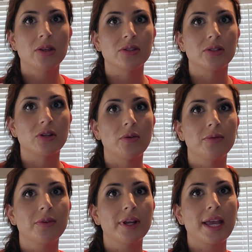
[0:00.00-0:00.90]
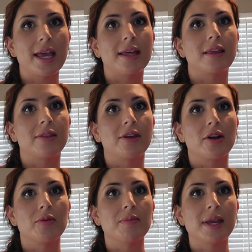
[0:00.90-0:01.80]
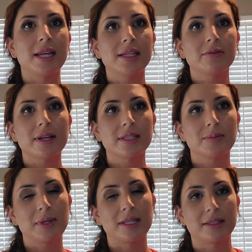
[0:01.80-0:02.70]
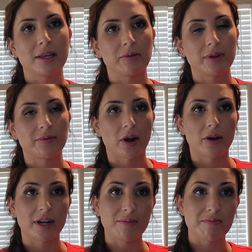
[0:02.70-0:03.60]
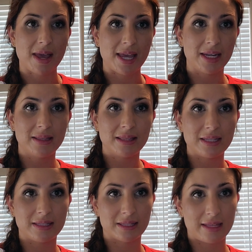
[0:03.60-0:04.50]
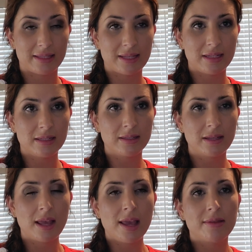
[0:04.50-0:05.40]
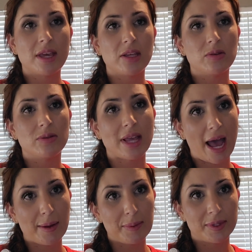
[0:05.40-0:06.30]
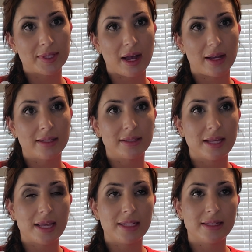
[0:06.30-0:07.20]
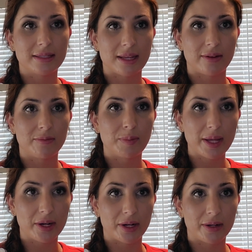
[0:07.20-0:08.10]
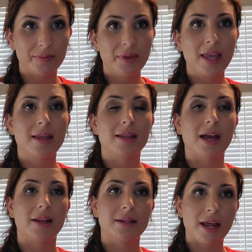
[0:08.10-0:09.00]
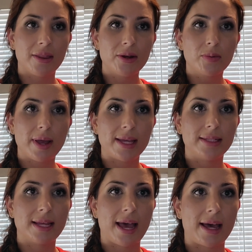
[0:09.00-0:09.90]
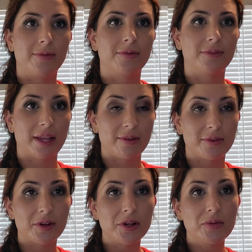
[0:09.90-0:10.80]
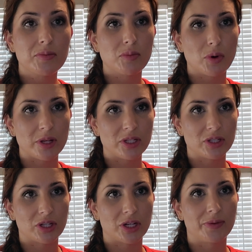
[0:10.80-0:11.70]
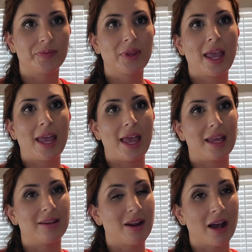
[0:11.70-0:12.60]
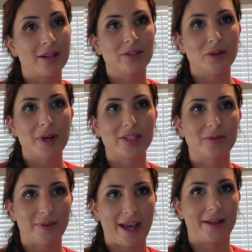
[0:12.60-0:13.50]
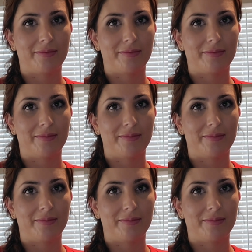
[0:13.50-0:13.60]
Don't forget that there are many recipes that we've already made in these lessons that use applesauce instead of butter. Another way to add flavor, moisture, and not so much fat.